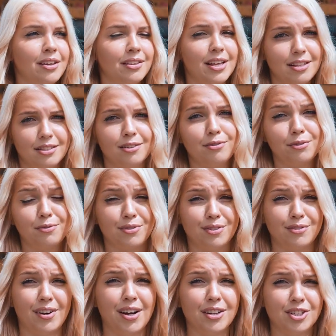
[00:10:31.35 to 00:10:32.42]
necessary
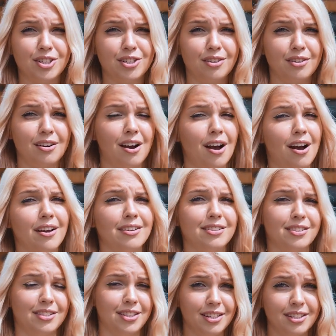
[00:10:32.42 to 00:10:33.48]
infrastructure are in
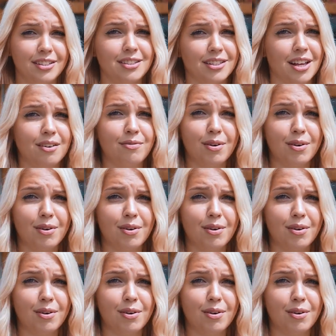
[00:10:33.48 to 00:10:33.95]
the cities like